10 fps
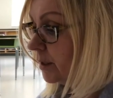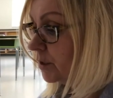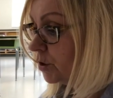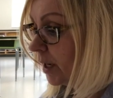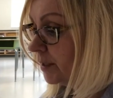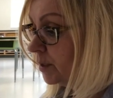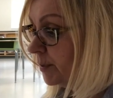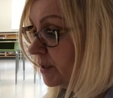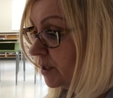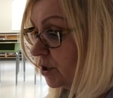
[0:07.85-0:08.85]
trying to
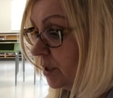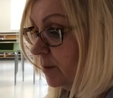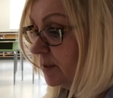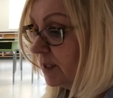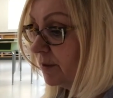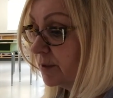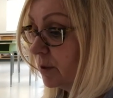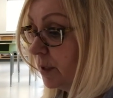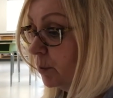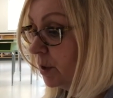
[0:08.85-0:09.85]
position himself so
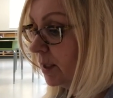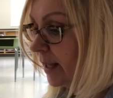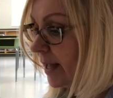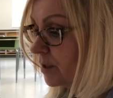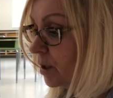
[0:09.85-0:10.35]
he wouldn't land